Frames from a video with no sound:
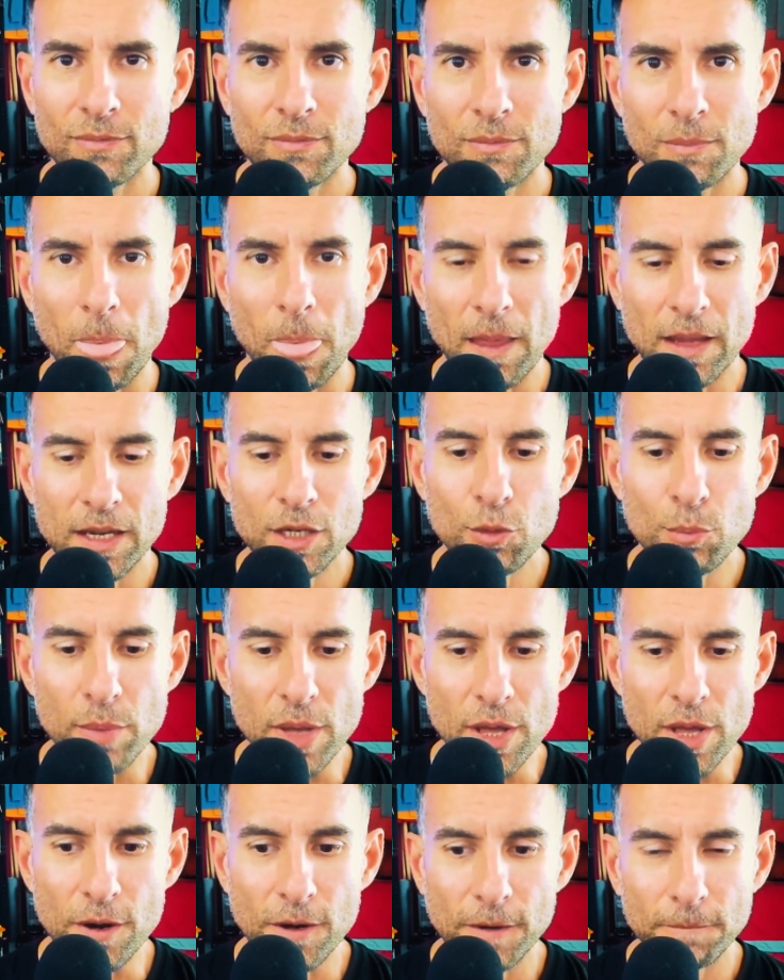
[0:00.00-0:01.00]
I knew
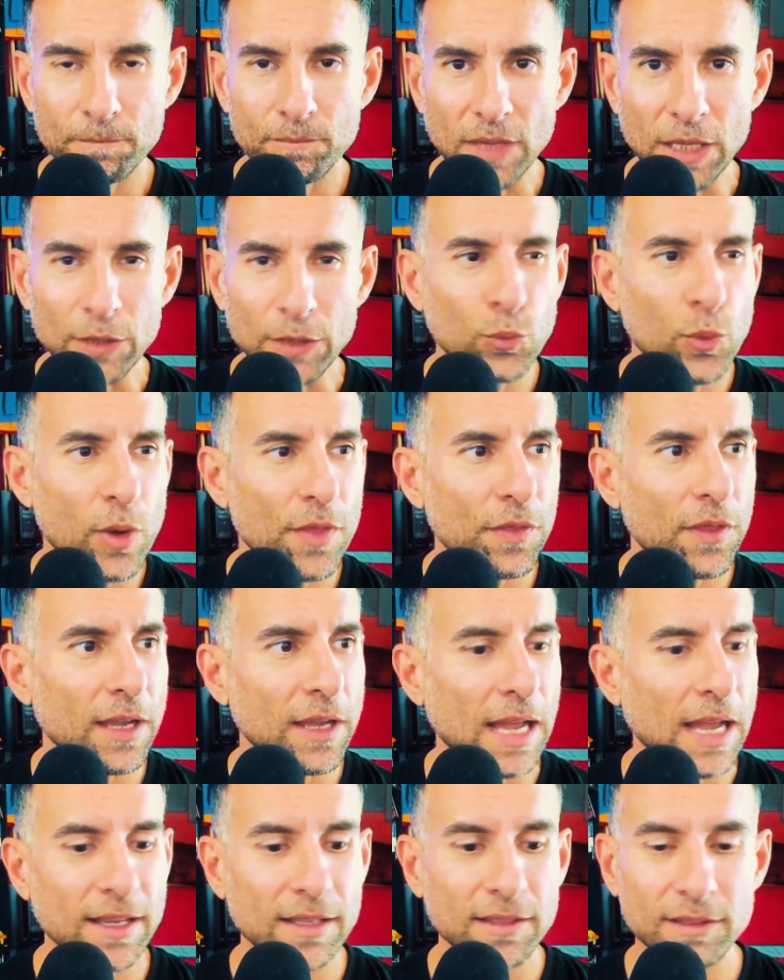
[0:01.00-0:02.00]
better. That's one thing
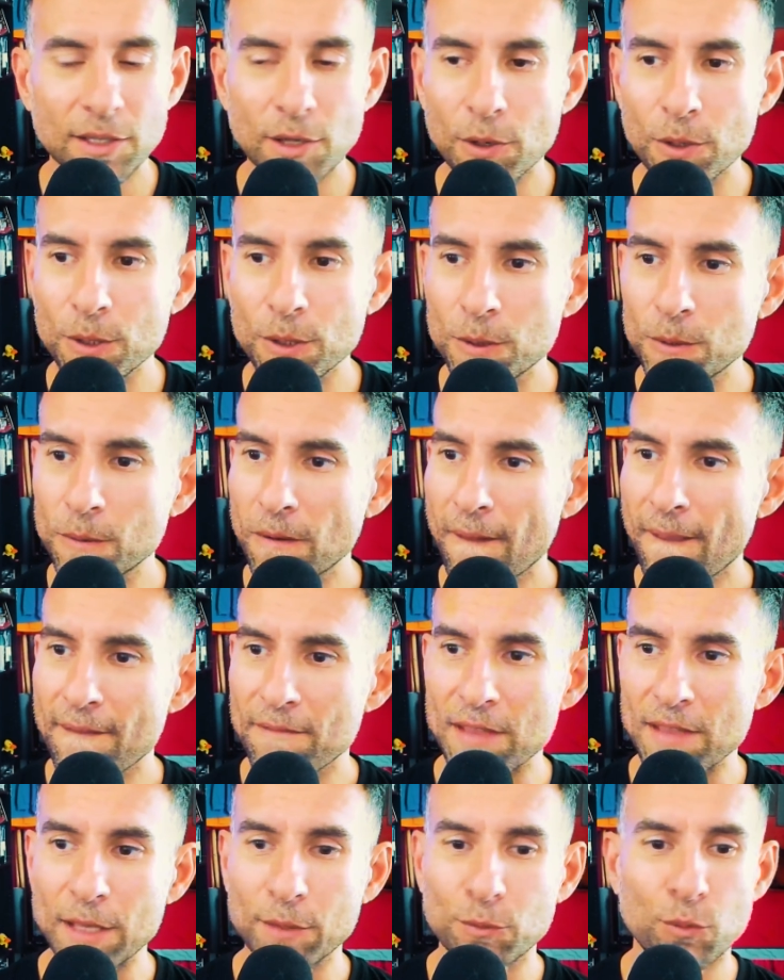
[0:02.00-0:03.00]
I can tell you.
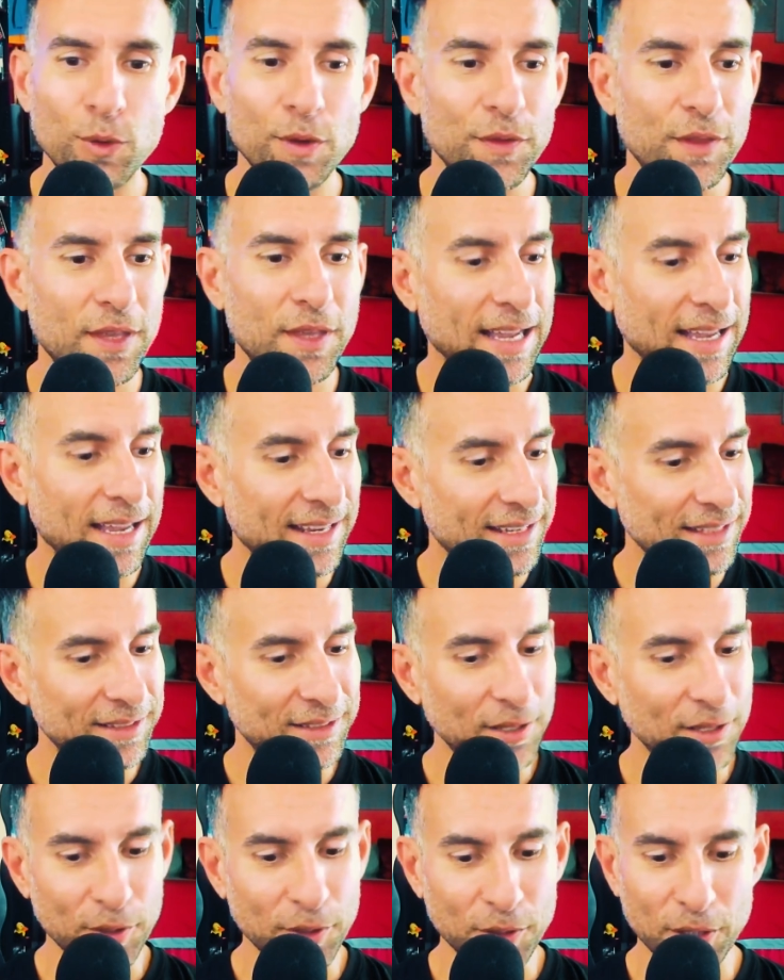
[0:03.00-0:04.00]
I
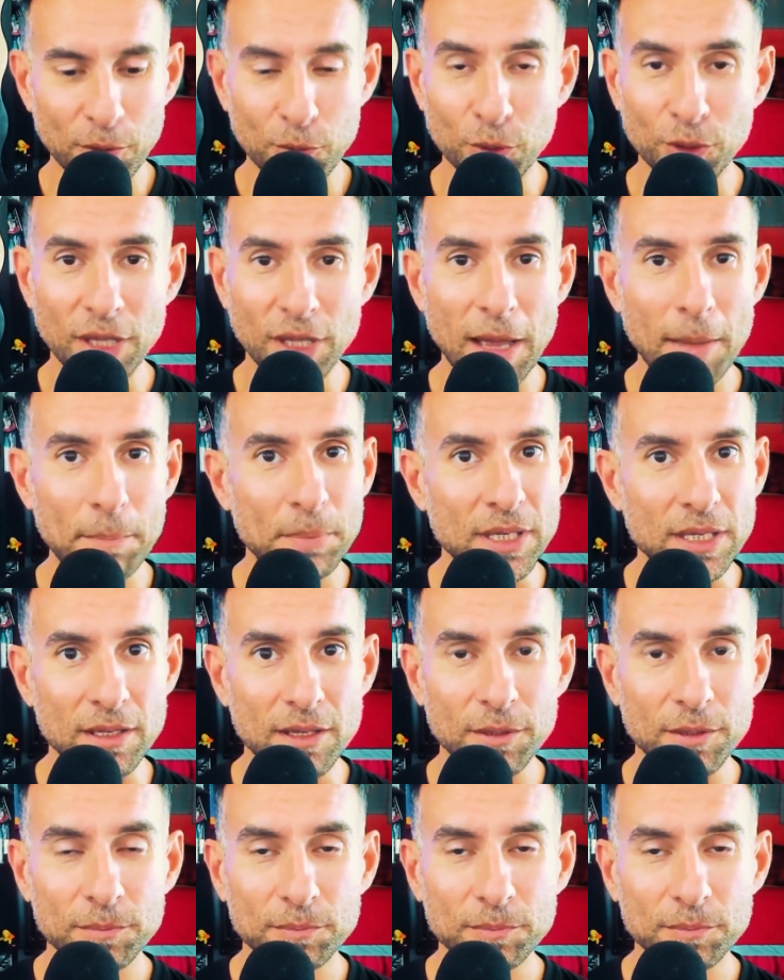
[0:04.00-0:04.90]
will not peek.